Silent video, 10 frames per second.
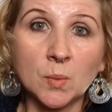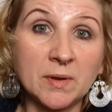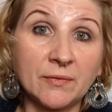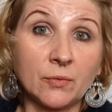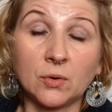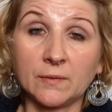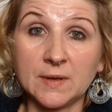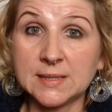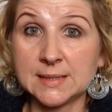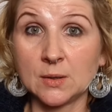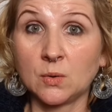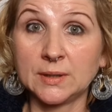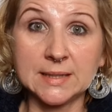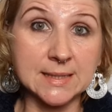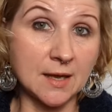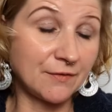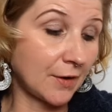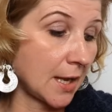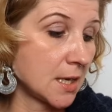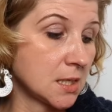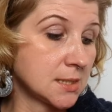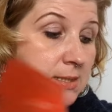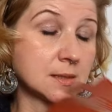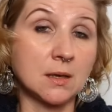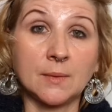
before obviously all these air fryers